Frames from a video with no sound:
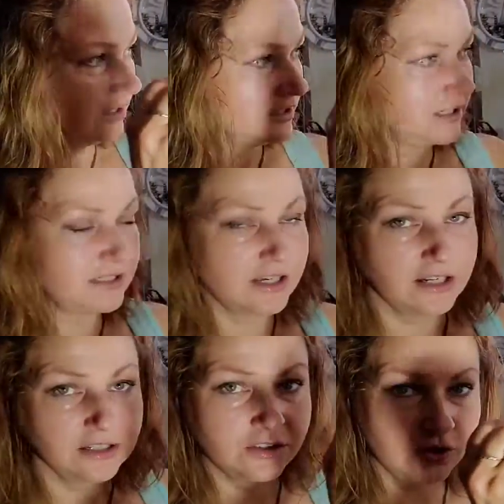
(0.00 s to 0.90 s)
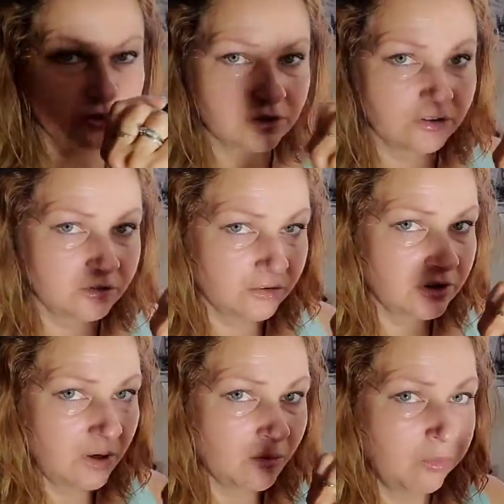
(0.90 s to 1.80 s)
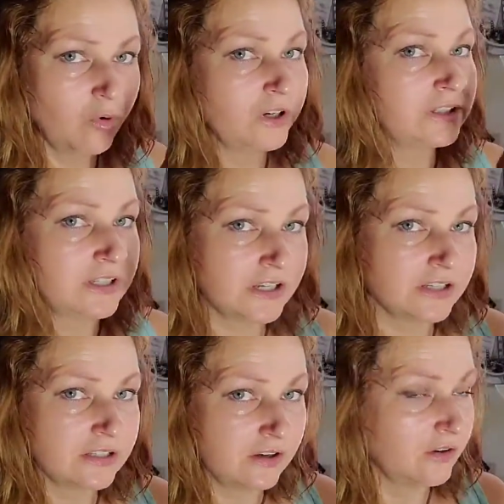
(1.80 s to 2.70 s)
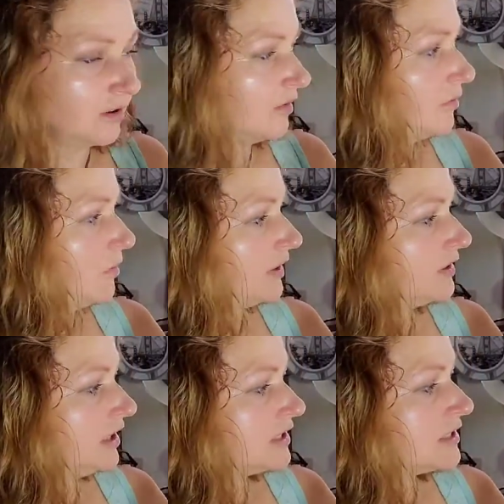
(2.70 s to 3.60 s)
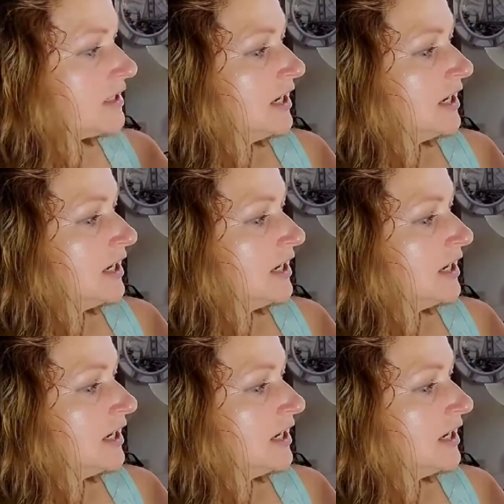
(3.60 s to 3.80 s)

decided your looking point is, where it is.